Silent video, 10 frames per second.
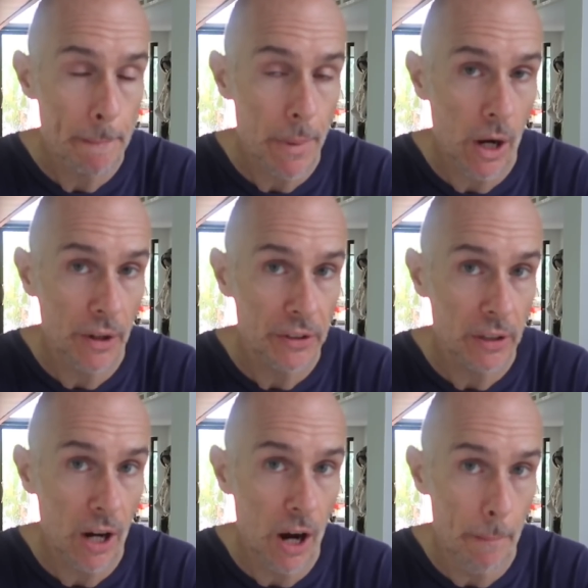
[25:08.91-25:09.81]
baht
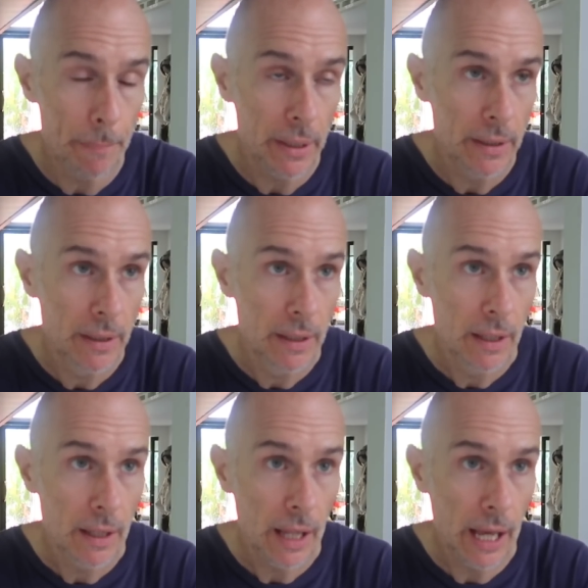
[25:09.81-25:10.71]
up.
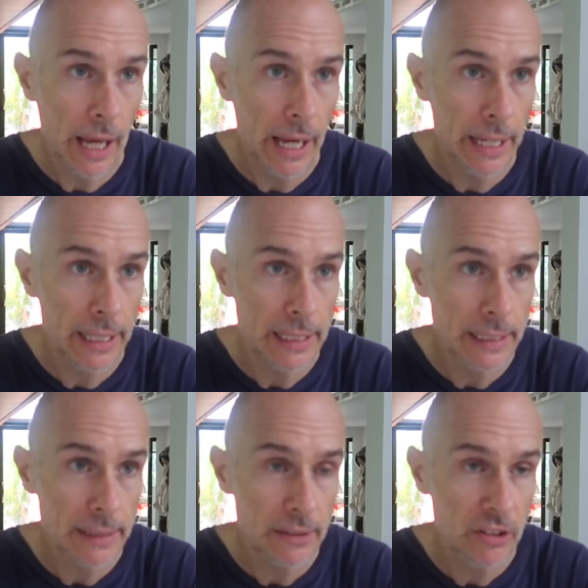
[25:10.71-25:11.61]

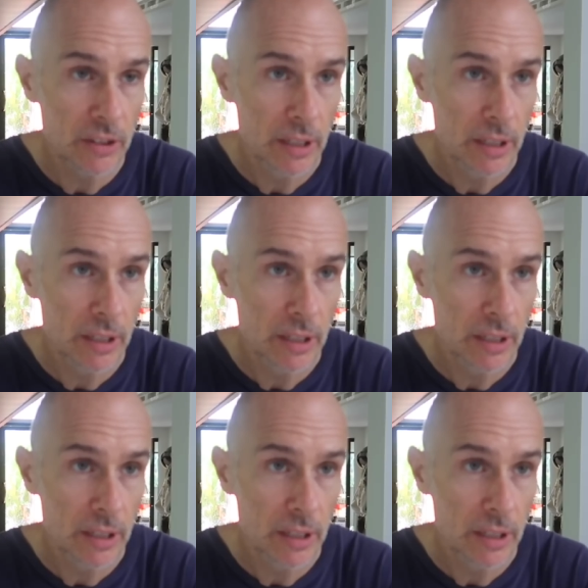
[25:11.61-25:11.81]
And